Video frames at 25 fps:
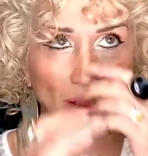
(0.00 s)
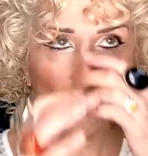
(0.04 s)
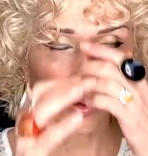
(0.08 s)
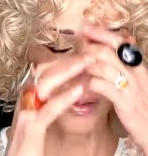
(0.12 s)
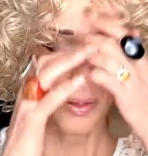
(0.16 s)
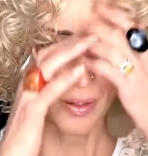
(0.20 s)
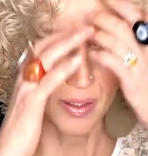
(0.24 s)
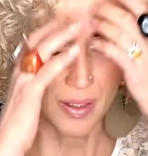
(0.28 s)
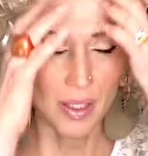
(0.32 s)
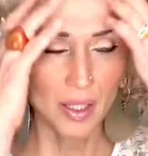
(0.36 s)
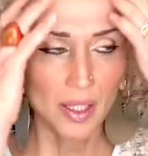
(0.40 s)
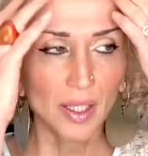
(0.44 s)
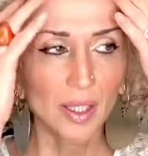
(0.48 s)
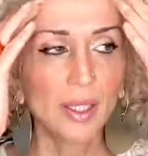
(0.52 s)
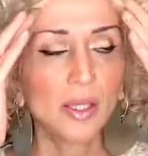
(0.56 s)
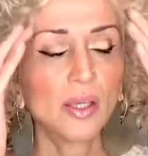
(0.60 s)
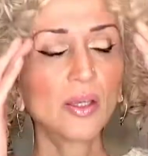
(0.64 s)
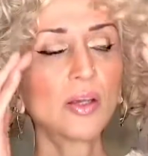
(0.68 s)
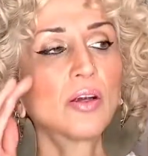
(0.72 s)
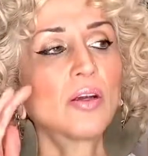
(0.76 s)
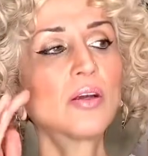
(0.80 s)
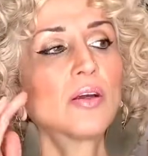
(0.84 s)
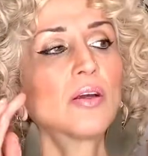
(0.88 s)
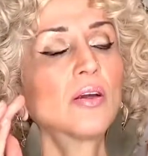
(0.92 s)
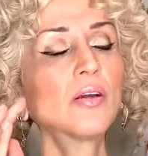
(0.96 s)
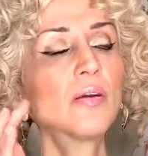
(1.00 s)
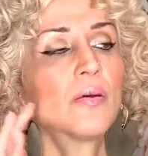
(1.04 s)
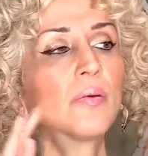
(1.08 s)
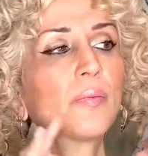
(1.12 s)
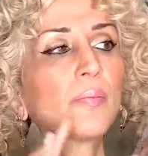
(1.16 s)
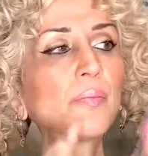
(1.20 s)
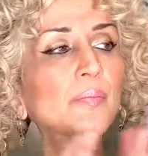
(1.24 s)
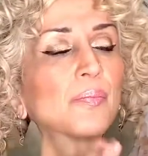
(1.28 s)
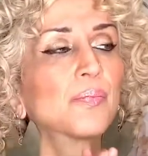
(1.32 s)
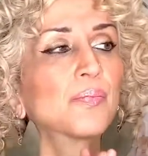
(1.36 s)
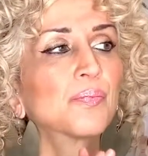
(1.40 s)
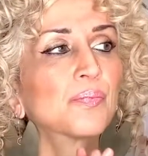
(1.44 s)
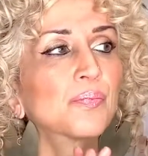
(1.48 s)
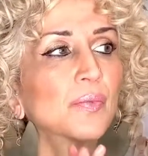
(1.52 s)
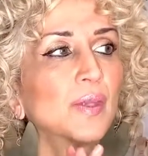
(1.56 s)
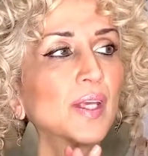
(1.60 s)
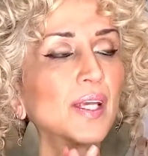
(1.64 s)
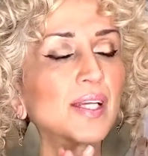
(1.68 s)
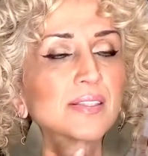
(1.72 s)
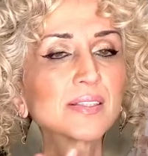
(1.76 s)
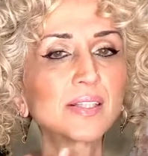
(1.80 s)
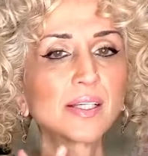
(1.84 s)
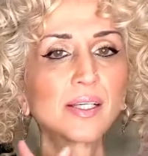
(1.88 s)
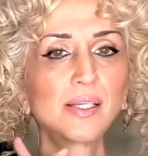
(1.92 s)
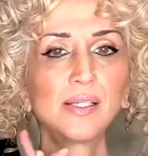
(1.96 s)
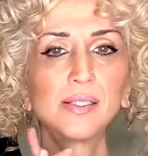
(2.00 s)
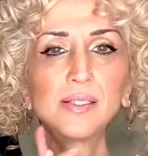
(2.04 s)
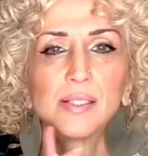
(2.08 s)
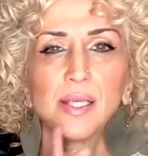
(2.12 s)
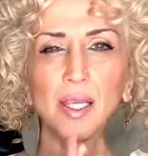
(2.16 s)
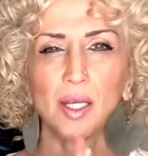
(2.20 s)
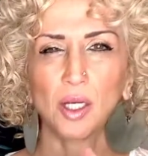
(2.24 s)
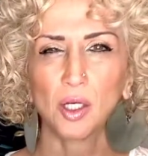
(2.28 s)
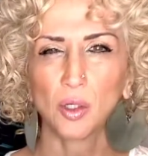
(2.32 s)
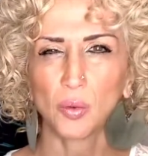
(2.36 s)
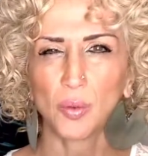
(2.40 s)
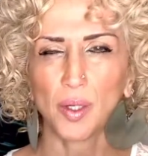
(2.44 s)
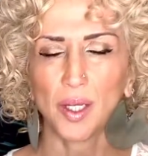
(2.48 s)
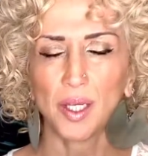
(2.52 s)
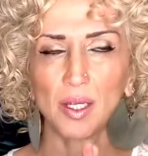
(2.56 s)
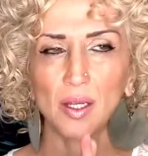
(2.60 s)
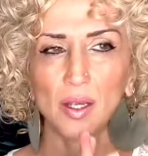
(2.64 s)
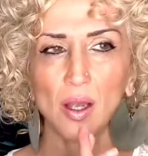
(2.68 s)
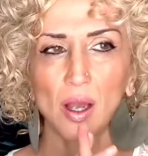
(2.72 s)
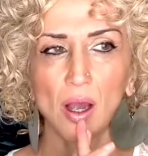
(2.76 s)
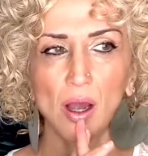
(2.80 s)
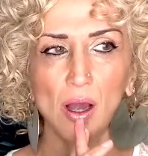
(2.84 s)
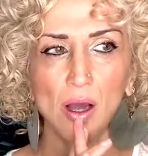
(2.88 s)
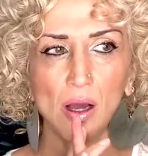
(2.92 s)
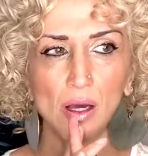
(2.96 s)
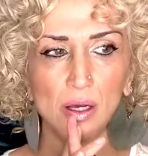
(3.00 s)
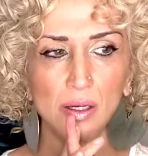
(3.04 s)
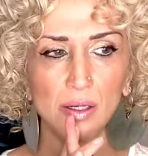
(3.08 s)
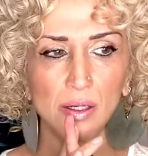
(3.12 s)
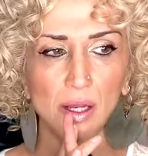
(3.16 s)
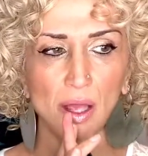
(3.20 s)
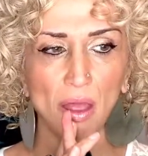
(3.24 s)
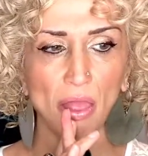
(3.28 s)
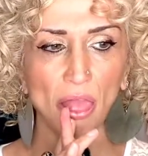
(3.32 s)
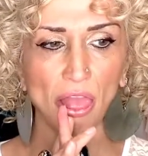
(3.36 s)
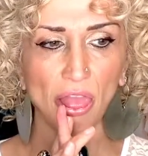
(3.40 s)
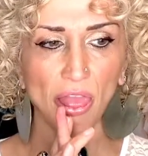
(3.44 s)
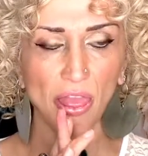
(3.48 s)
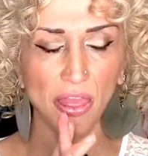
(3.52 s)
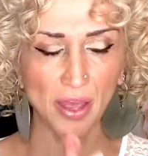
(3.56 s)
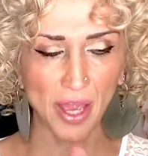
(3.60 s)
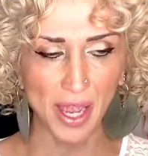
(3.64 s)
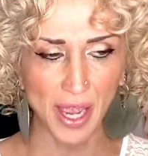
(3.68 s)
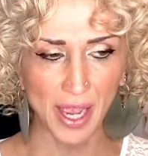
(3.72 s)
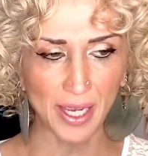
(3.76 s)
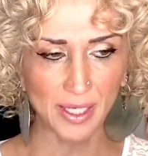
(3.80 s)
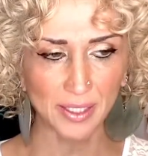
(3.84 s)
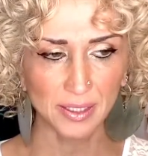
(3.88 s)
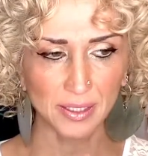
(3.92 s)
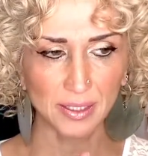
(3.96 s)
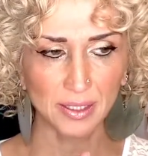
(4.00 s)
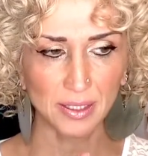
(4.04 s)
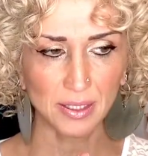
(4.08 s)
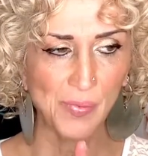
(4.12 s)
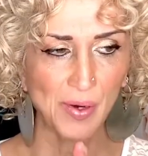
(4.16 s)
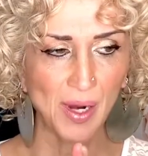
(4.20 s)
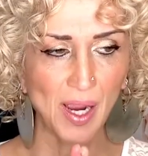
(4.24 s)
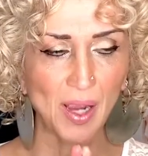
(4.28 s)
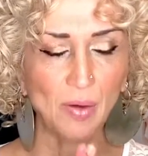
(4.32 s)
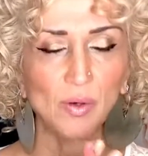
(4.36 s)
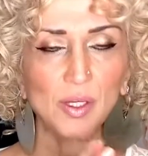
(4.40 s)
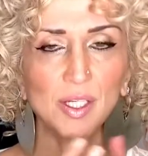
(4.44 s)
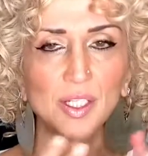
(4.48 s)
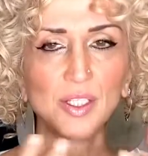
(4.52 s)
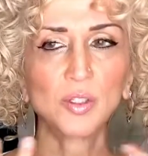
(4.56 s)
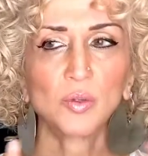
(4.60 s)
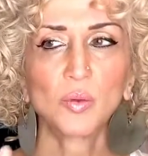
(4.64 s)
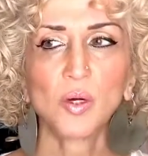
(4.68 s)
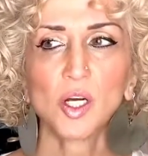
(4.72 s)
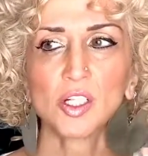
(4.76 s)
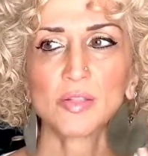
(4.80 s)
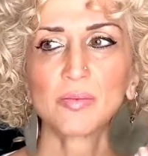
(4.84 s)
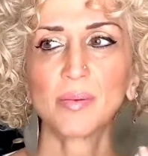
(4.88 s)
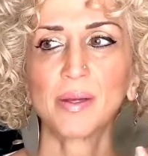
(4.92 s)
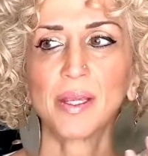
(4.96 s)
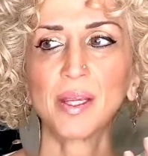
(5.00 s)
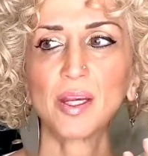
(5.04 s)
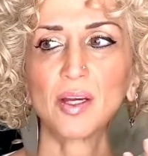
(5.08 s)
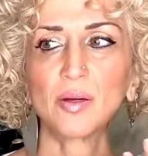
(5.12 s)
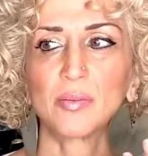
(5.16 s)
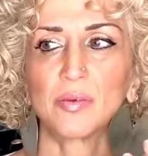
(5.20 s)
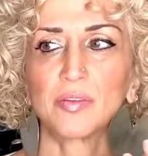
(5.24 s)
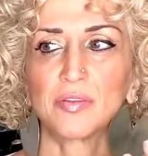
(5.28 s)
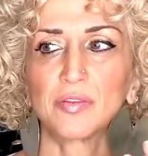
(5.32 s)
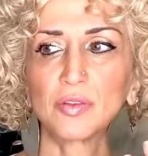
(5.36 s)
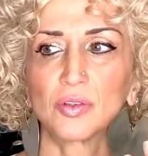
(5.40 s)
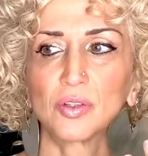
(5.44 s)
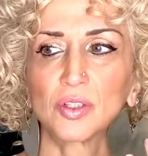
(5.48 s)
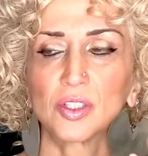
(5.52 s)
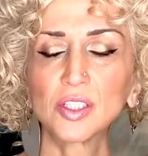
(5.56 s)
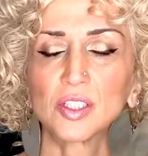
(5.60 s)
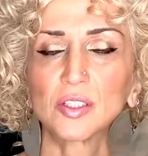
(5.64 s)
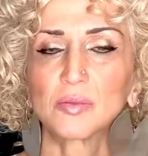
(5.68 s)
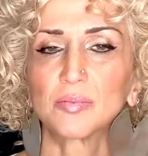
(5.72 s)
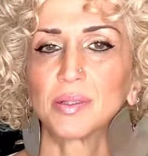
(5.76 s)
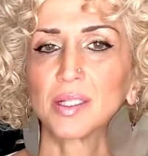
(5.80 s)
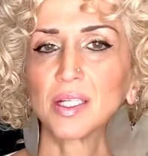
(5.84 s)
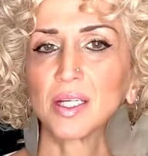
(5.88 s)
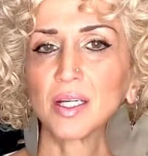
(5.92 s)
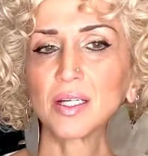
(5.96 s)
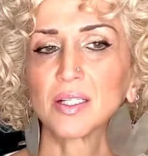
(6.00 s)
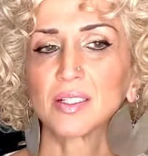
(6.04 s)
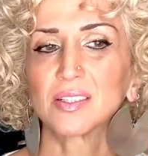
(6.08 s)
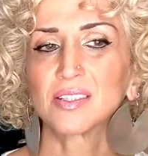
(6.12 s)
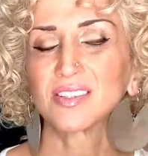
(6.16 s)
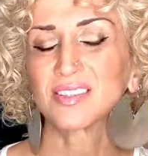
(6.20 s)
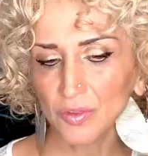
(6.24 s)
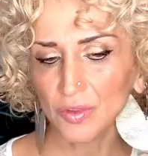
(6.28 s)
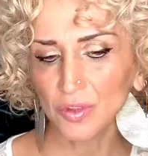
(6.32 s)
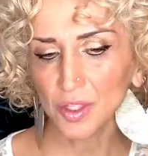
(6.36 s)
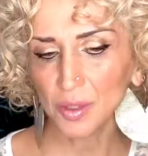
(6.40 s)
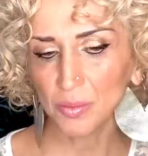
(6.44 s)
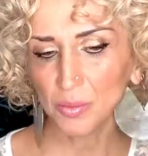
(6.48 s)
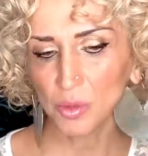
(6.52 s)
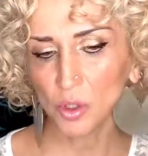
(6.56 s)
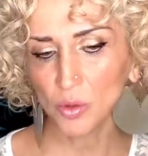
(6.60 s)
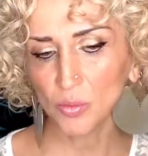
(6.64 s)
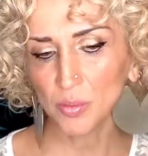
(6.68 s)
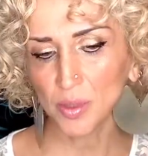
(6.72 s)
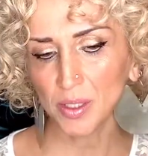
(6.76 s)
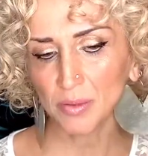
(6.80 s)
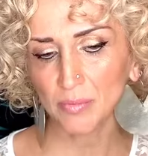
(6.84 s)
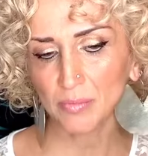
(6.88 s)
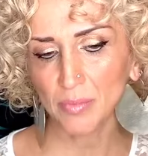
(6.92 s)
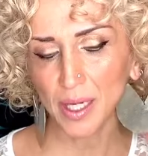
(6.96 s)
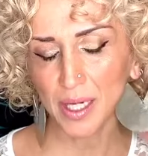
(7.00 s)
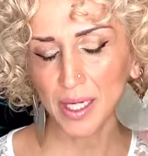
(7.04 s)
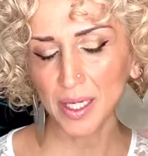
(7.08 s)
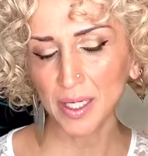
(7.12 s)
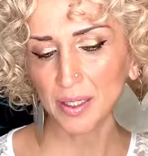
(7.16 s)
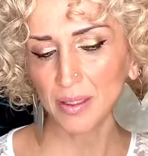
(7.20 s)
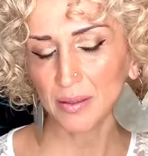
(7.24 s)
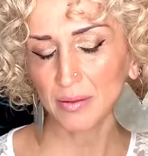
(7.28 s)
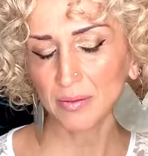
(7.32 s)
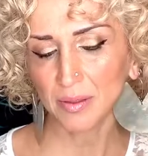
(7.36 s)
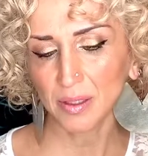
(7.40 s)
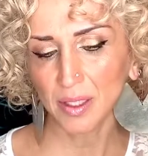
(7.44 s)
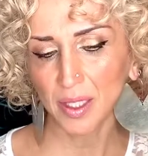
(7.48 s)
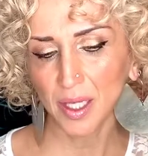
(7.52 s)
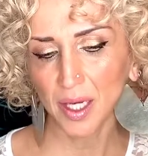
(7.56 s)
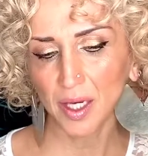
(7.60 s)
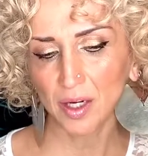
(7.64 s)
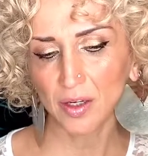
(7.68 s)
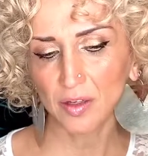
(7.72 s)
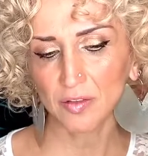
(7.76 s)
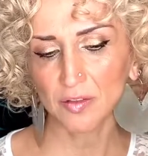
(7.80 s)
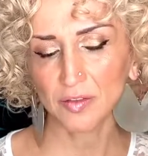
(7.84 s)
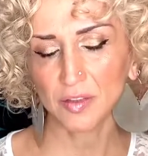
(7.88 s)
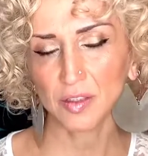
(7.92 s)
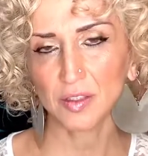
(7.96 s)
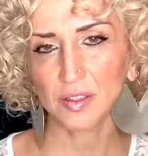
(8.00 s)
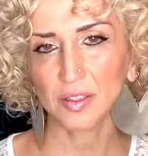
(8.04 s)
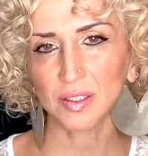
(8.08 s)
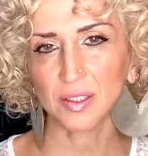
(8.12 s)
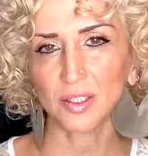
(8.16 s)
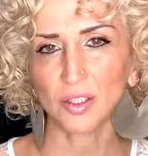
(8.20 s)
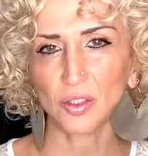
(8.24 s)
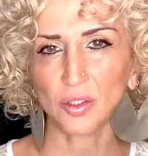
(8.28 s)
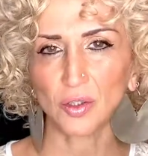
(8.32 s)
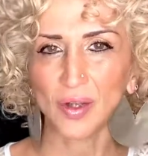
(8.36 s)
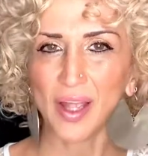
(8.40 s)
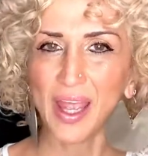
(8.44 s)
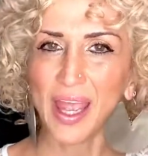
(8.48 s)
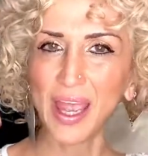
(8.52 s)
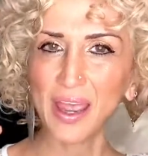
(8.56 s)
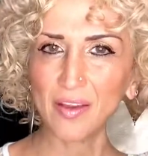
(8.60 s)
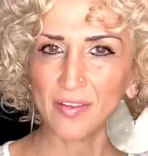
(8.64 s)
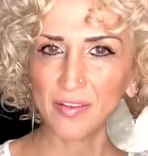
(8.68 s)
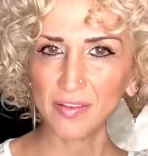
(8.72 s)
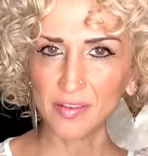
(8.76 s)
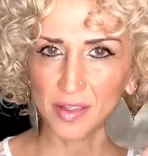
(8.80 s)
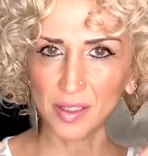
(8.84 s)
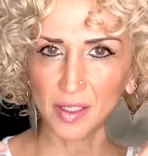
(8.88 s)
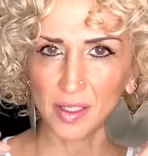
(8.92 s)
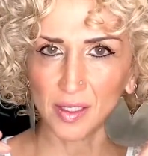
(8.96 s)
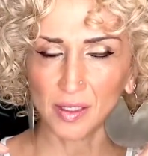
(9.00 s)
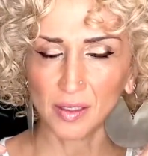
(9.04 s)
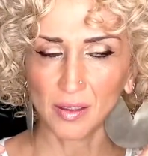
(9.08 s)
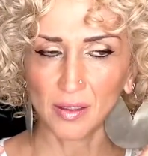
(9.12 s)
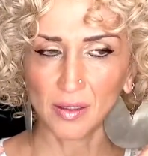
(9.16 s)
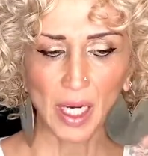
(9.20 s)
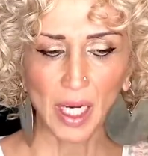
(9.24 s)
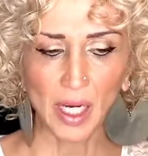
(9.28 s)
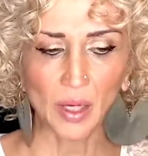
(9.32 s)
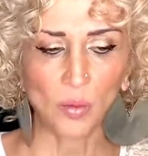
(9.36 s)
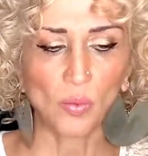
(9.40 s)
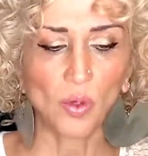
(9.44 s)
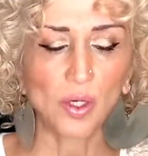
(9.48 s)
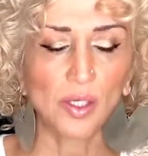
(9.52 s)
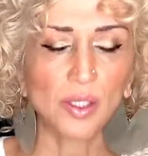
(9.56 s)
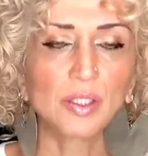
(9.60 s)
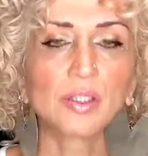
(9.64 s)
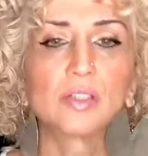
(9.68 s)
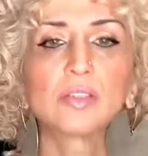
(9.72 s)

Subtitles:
here is the key takeaway on that. I wanted to wash my hair before just because the moment my hair feels a little heavy, I want to